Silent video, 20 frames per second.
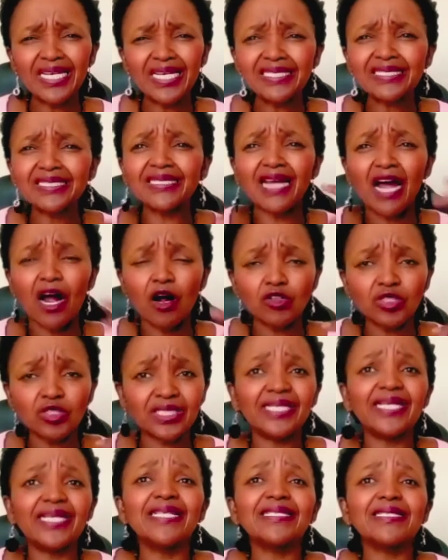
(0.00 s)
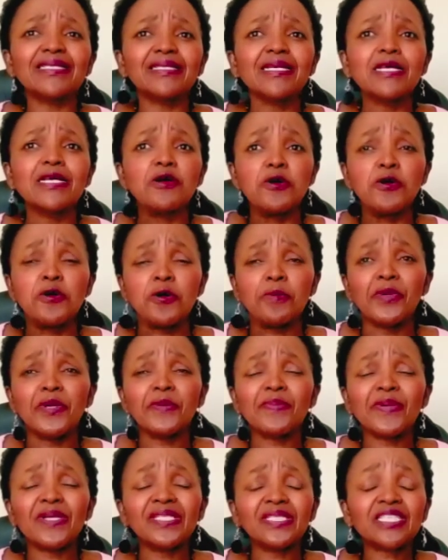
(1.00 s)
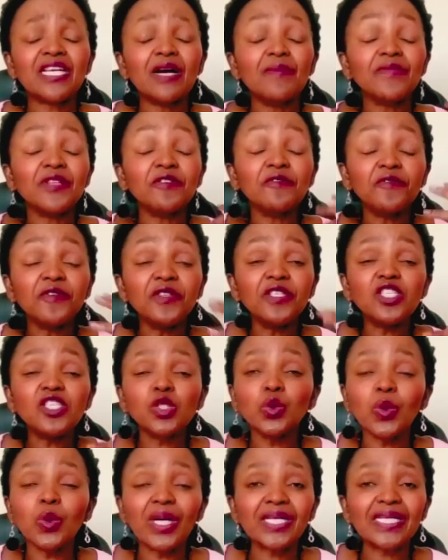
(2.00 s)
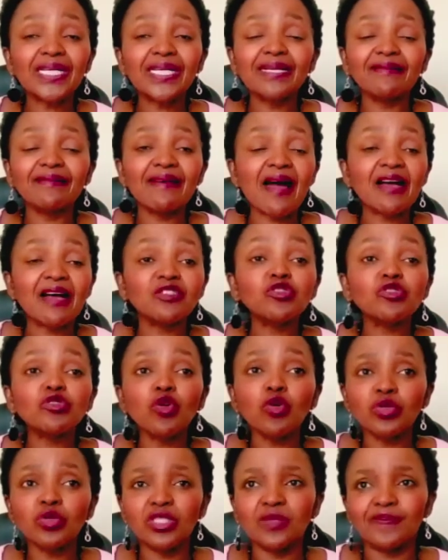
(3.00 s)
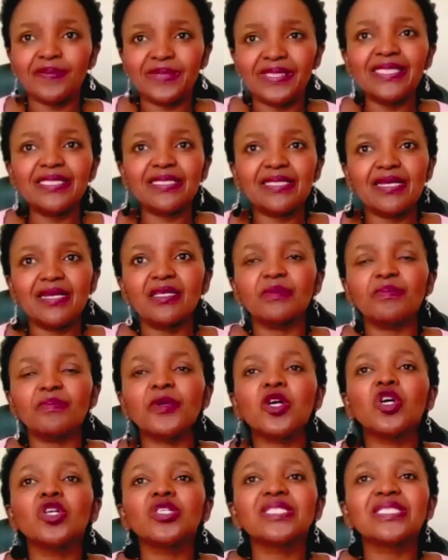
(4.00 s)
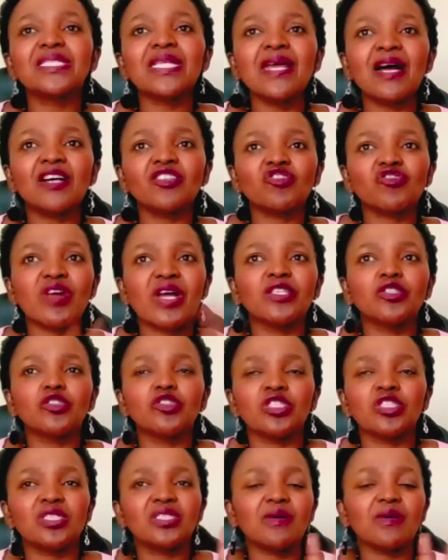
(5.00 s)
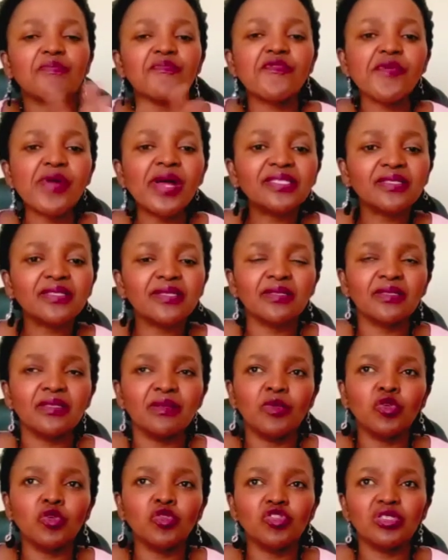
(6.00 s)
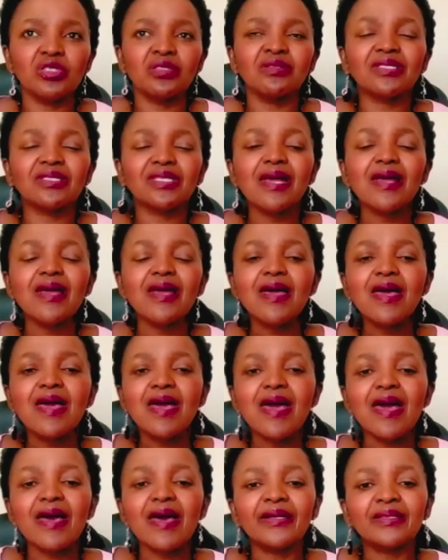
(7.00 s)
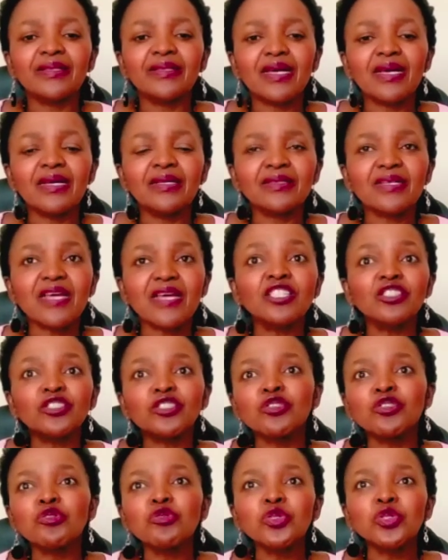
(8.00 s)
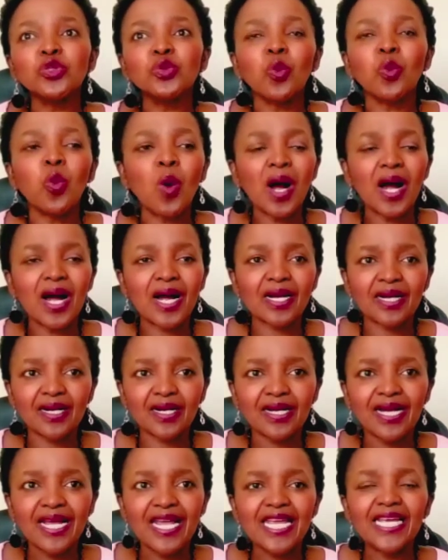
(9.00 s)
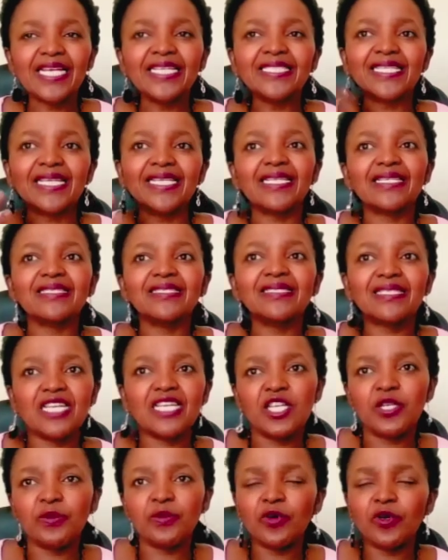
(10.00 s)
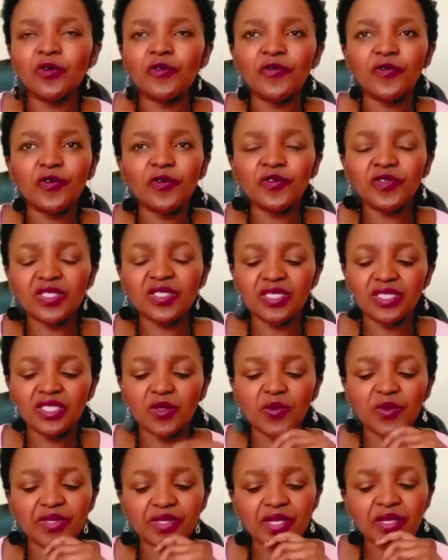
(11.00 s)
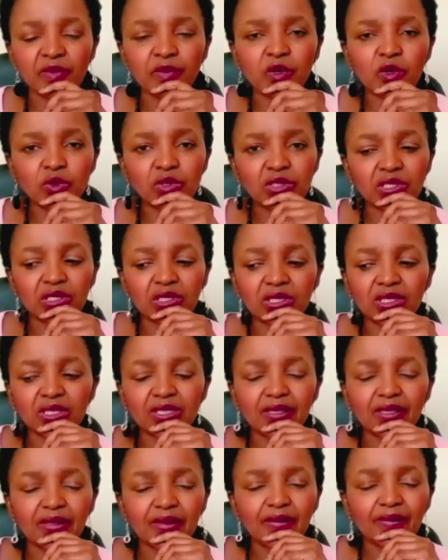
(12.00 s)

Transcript: as an outlet. But by the time they finish working, they are so depleted because they are trying to just suppress these emotions and use work as an escape of sitting with the emotions.